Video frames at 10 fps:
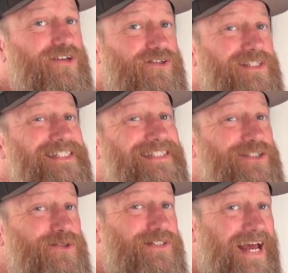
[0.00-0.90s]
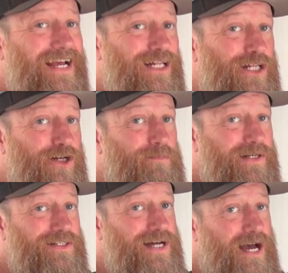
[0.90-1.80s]
so these do take a little
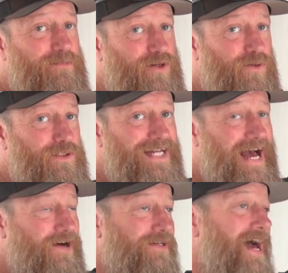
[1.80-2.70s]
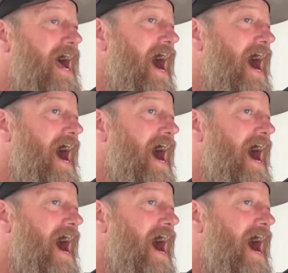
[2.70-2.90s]
bit of time to cool down.